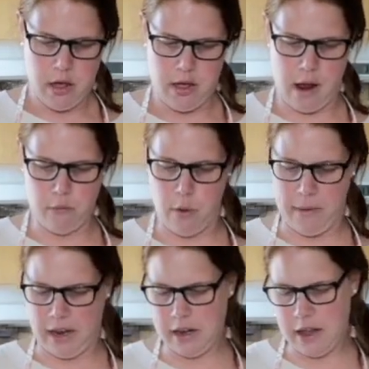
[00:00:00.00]
than
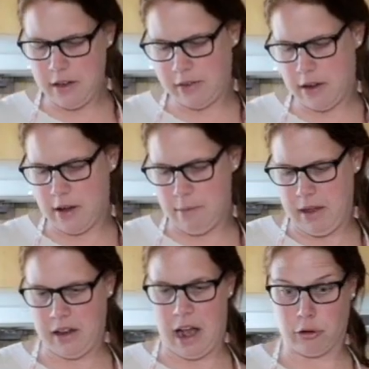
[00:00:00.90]
romaine is,
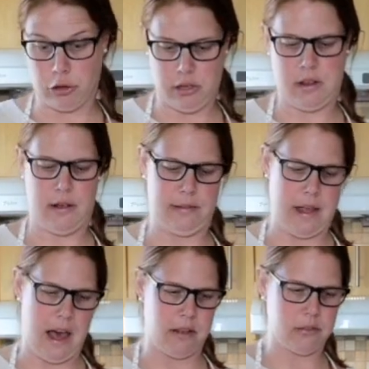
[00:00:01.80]
it actually does
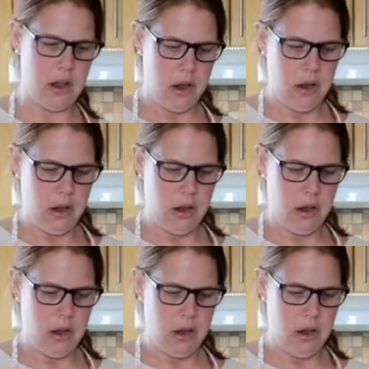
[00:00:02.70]
last.